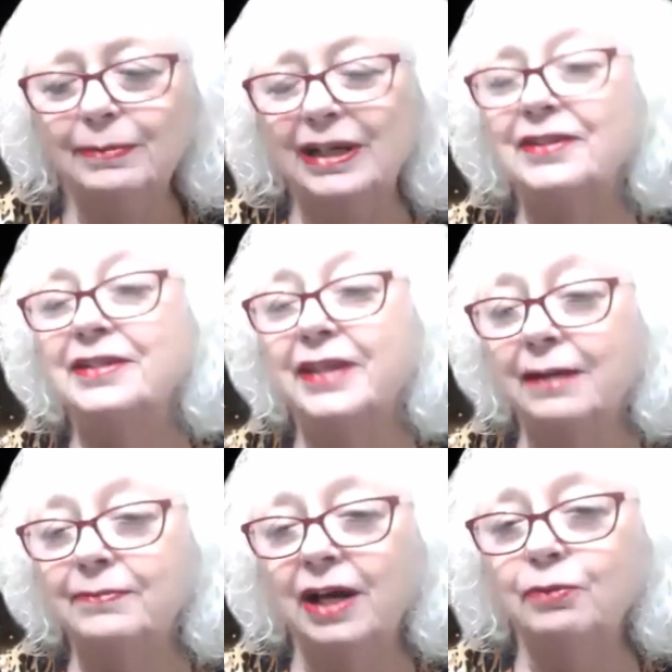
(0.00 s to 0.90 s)
But at the
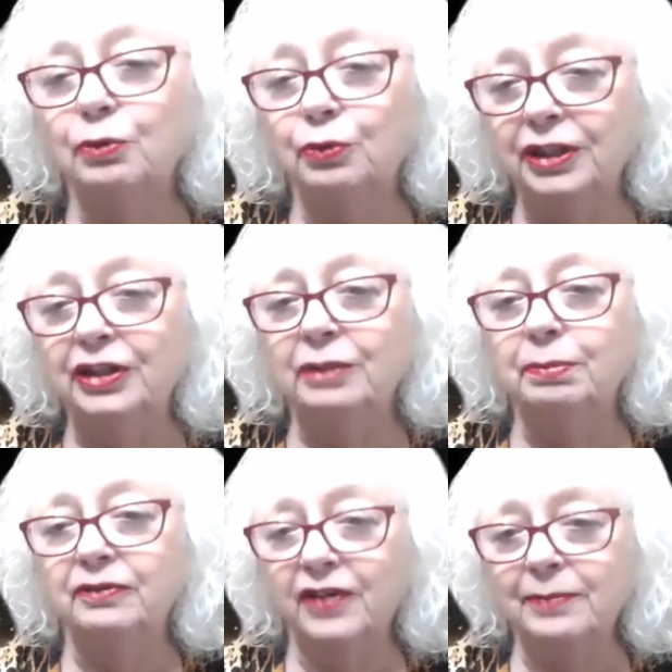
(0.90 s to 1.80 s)
same time, we're really going to
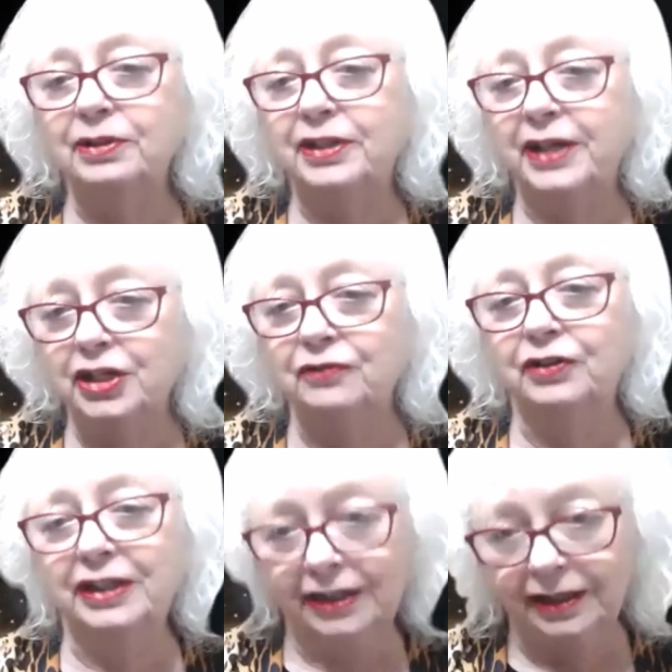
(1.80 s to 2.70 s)
provide protection
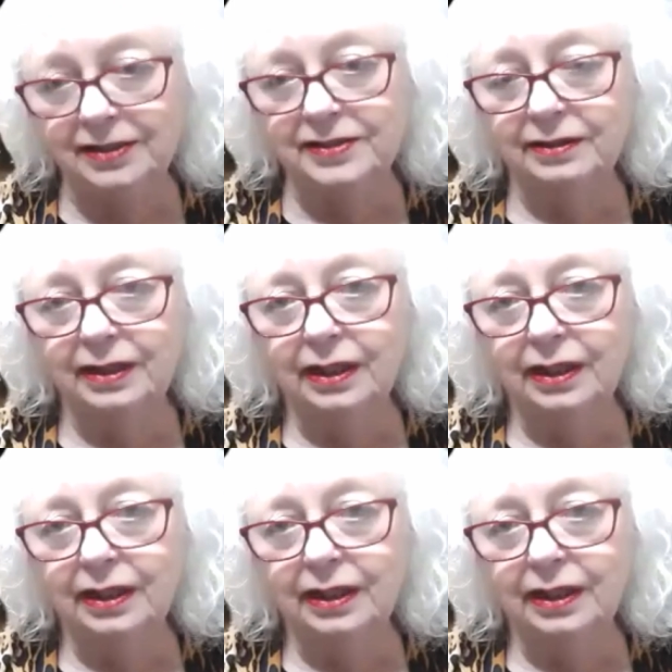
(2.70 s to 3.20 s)
for the kids.